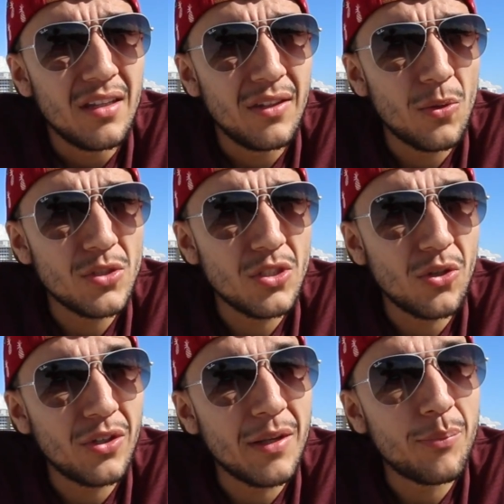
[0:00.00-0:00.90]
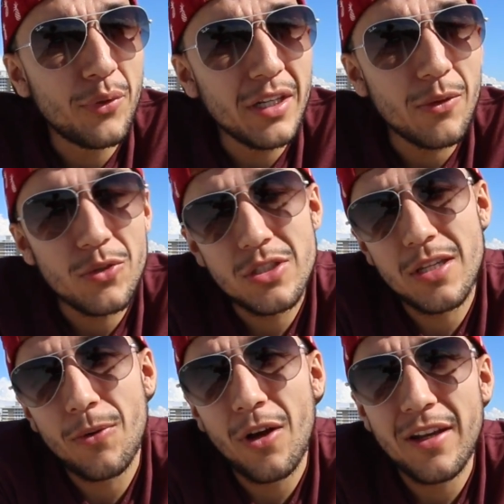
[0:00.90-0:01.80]
there was this girl named Brittany, which is
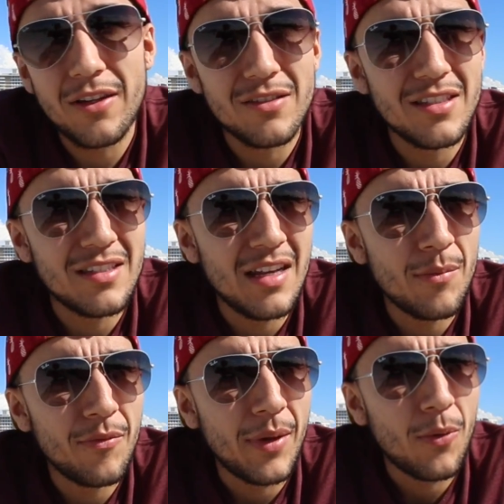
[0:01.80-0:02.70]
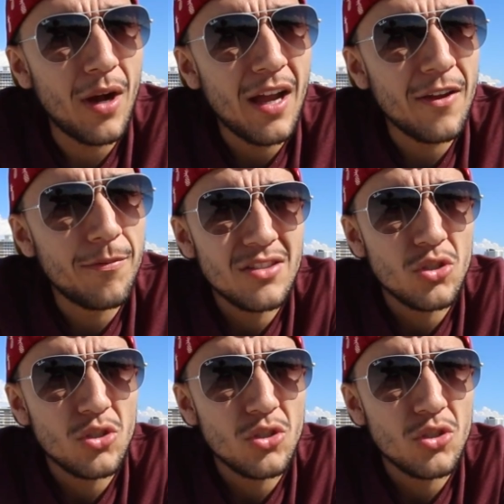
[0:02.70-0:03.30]
ironic because that's the name of my wife.